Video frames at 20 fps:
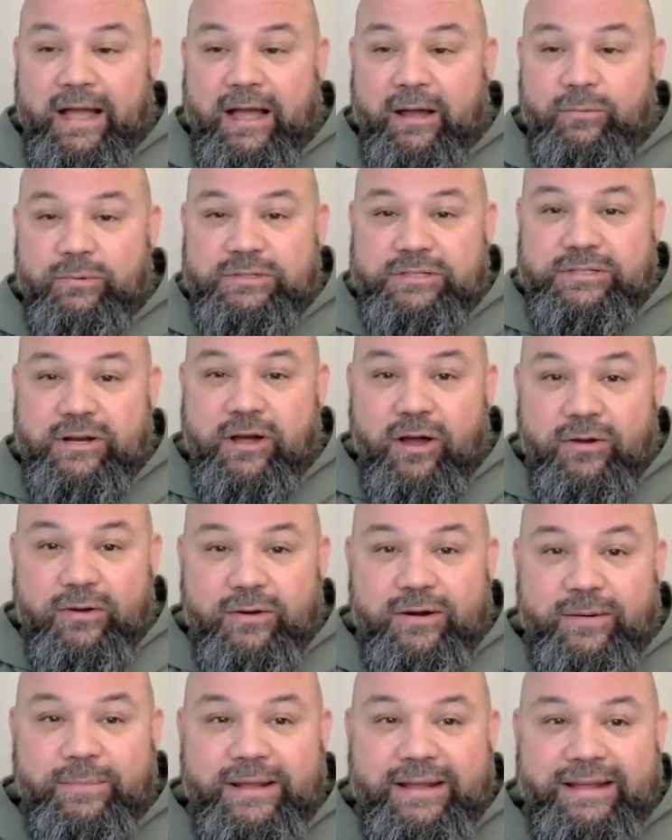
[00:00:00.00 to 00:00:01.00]
I was not
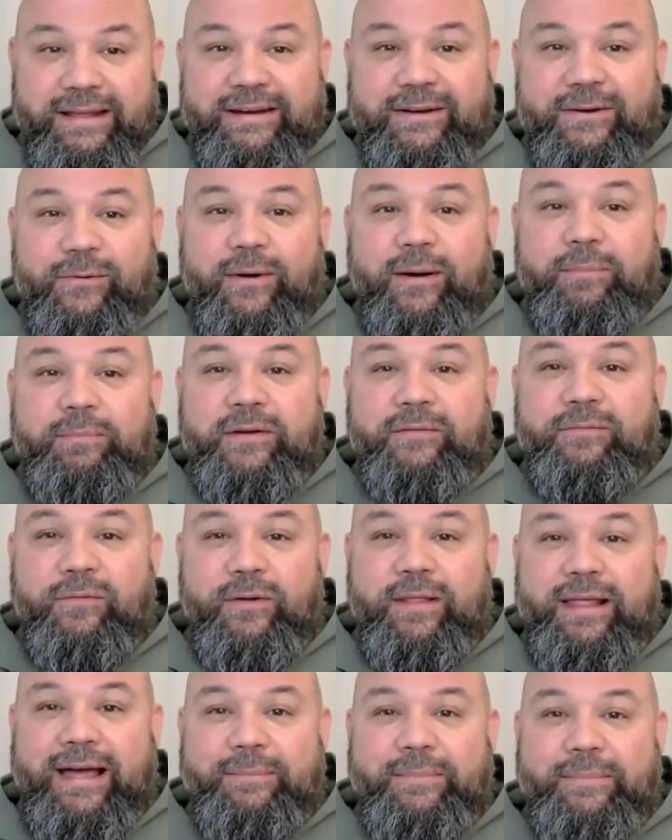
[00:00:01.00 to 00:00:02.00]
going to be interrupted
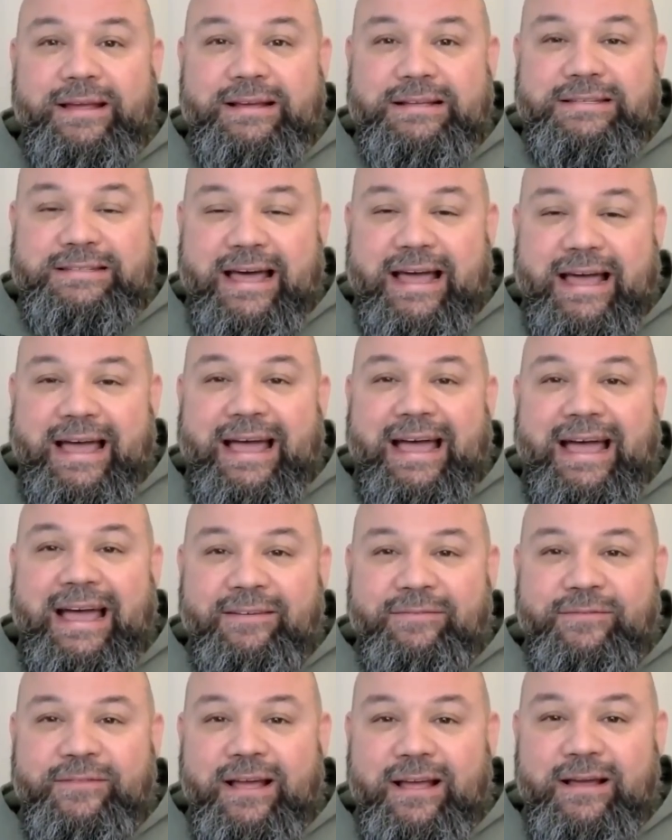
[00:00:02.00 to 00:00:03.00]
for that because that
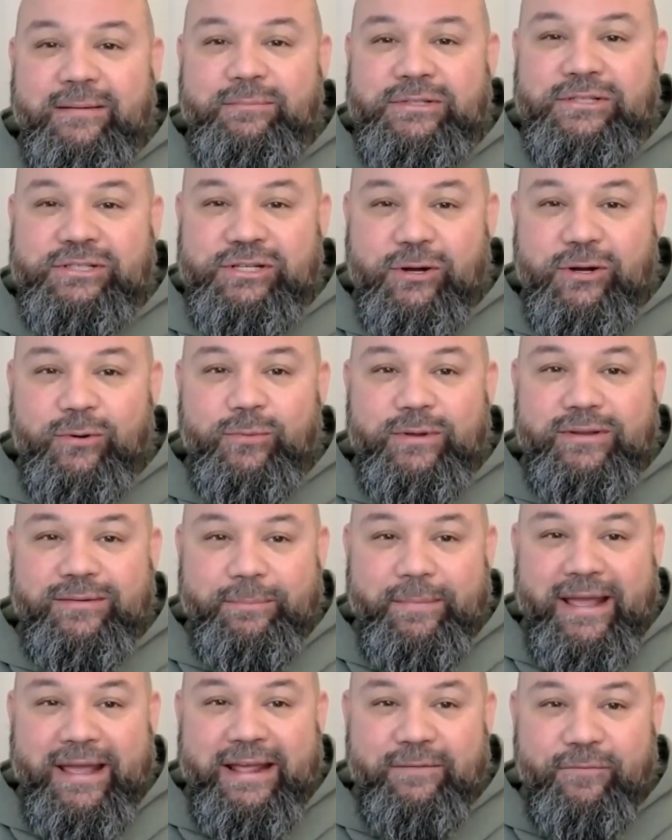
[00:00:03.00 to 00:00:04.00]
halftime show was
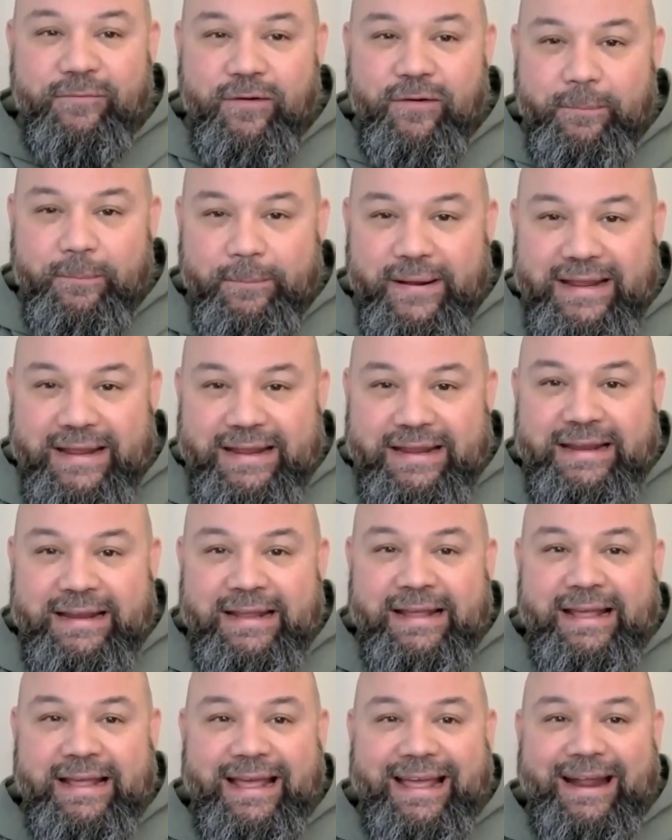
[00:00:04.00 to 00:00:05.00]
made for
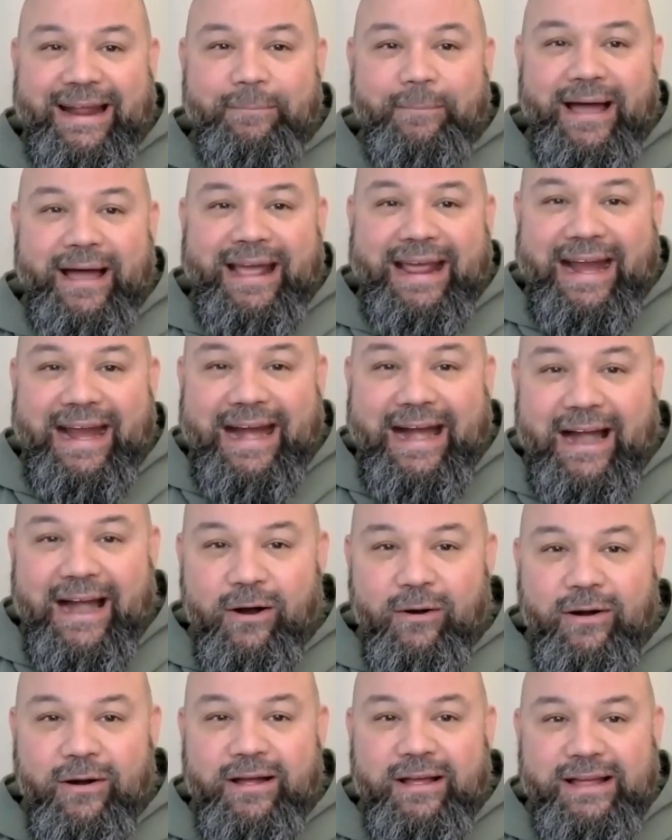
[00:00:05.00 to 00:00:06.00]
me and my
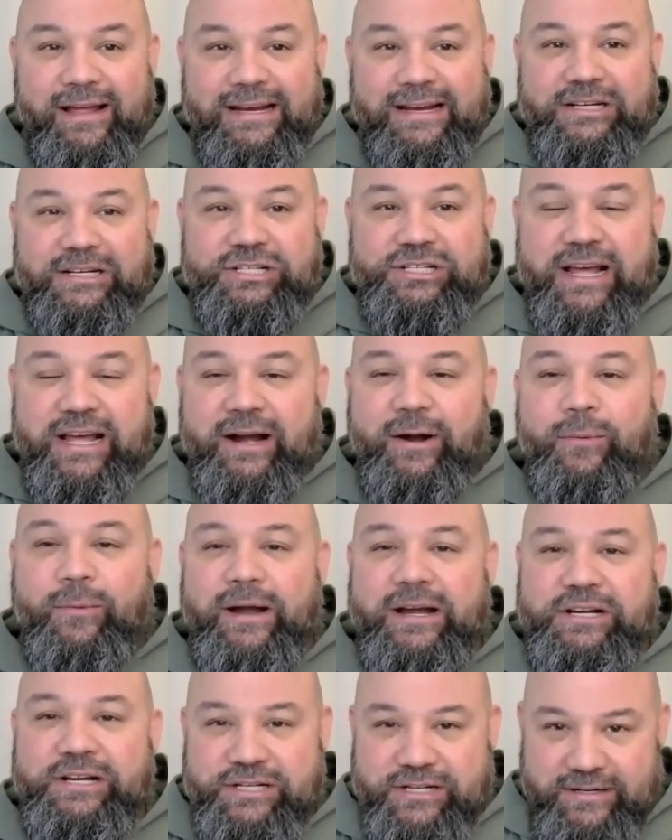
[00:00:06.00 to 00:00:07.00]
era and
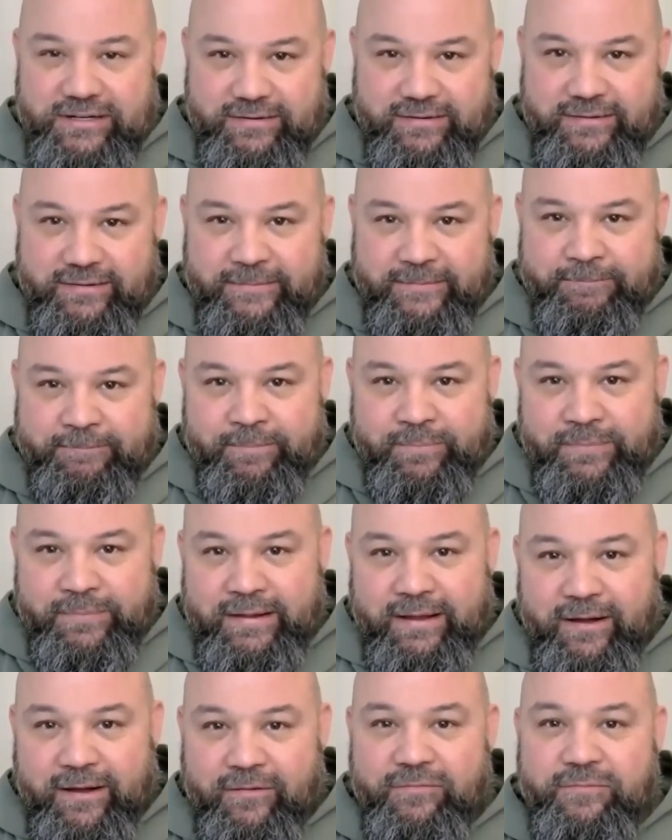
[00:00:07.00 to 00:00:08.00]
generation
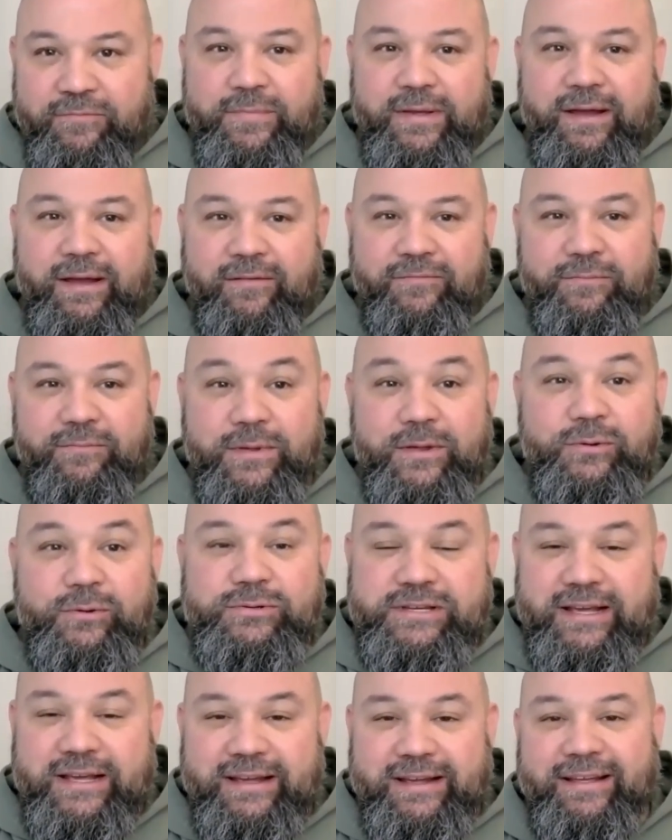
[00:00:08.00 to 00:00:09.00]
of, of
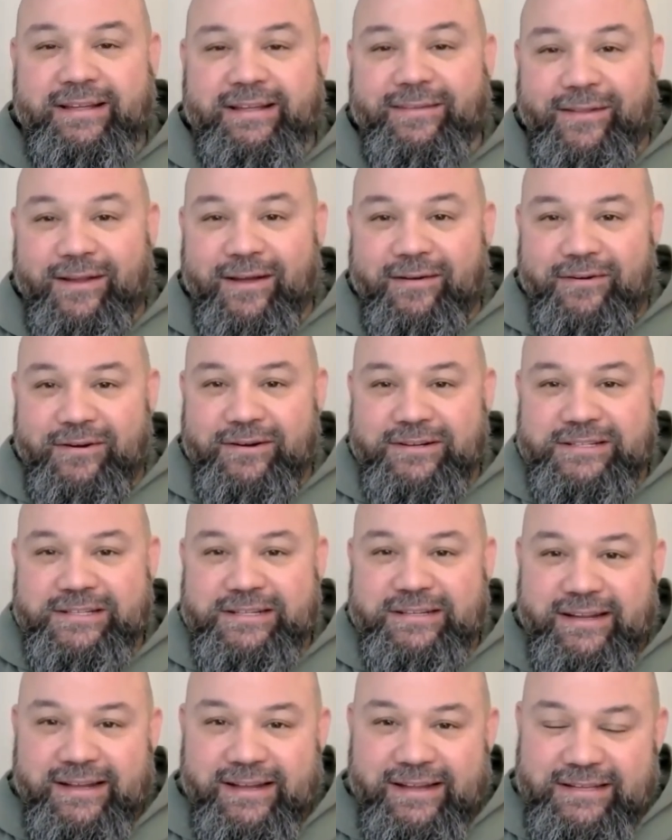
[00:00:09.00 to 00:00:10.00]
music
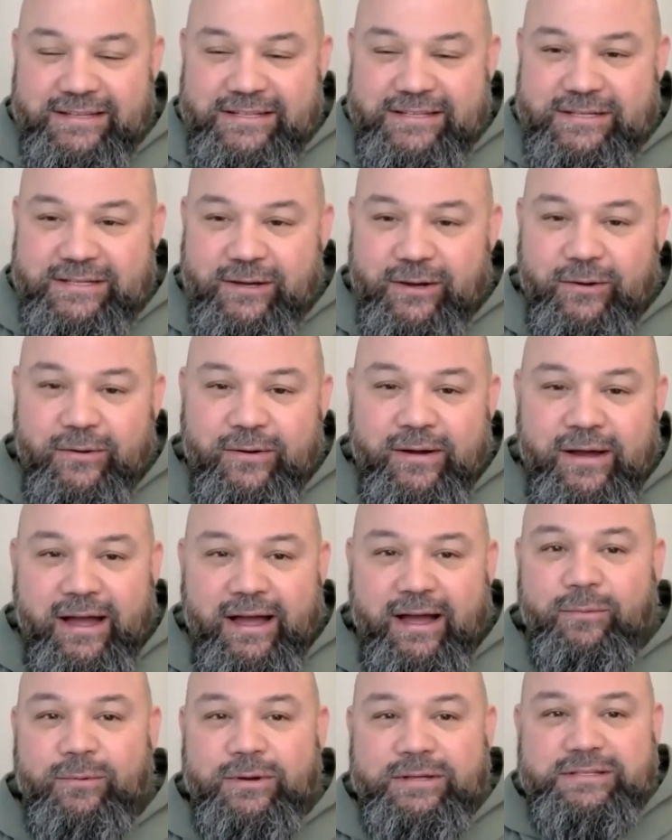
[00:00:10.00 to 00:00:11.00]
lovers. And so
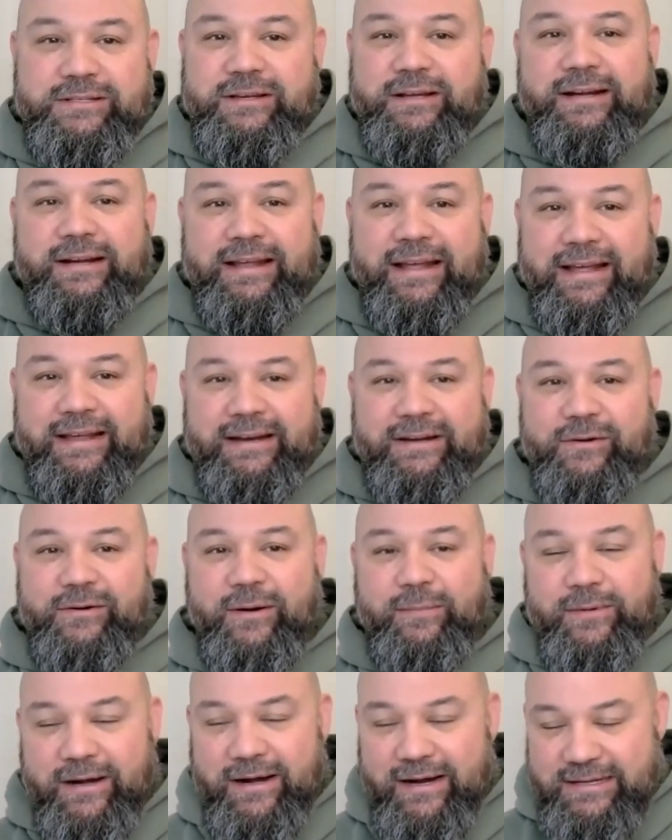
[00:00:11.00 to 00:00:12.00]
I wasn't going to get
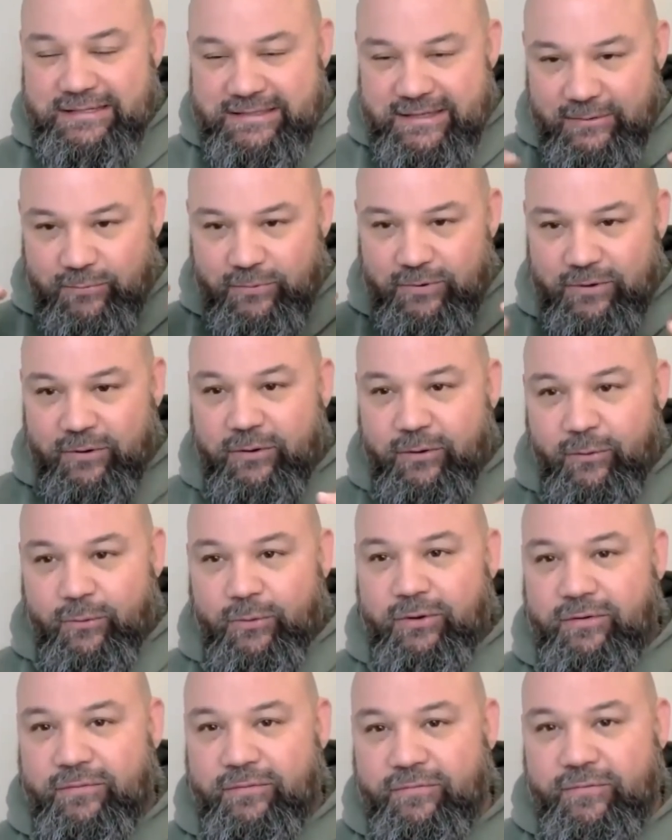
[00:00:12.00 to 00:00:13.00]
interrupted. I said, we're going to
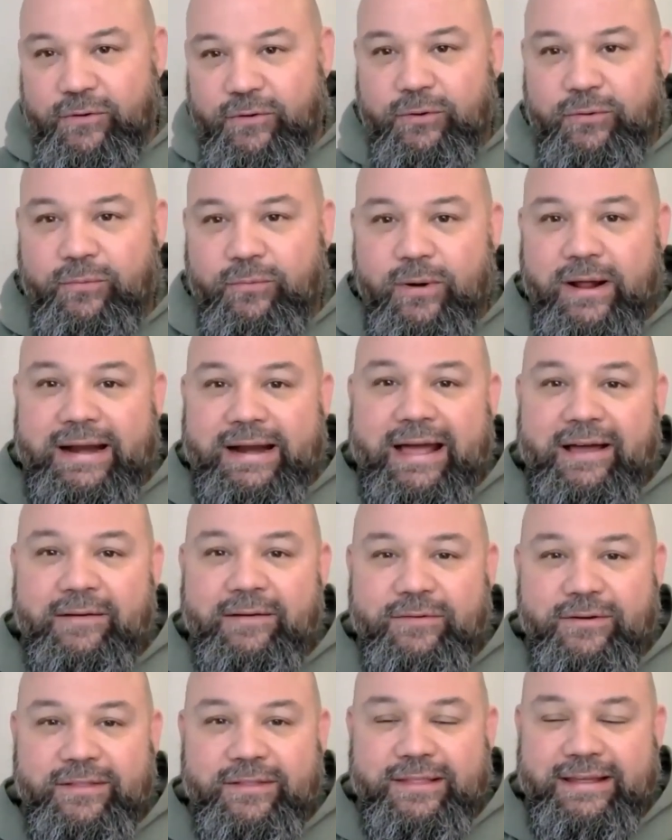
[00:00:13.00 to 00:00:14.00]
order food right
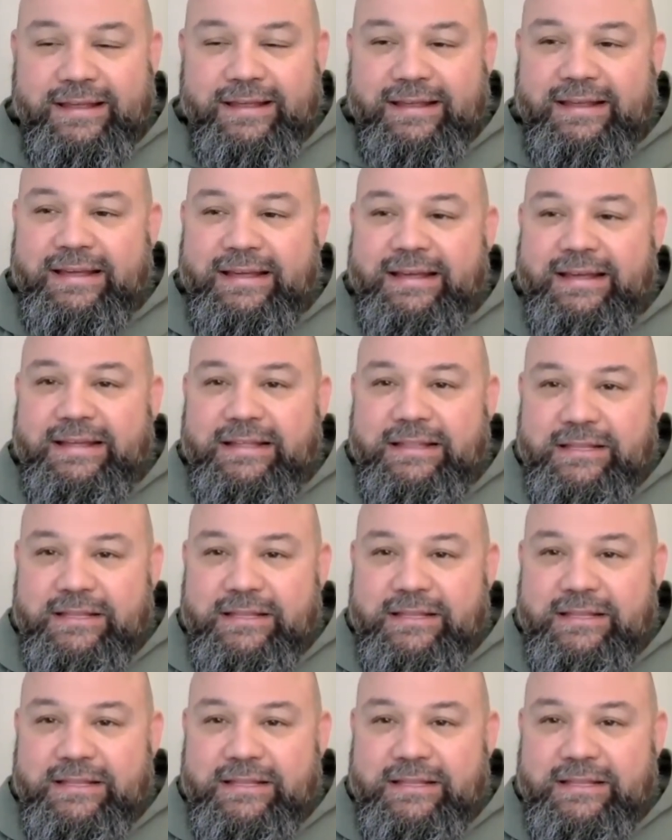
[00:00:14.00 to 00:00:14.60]
after the,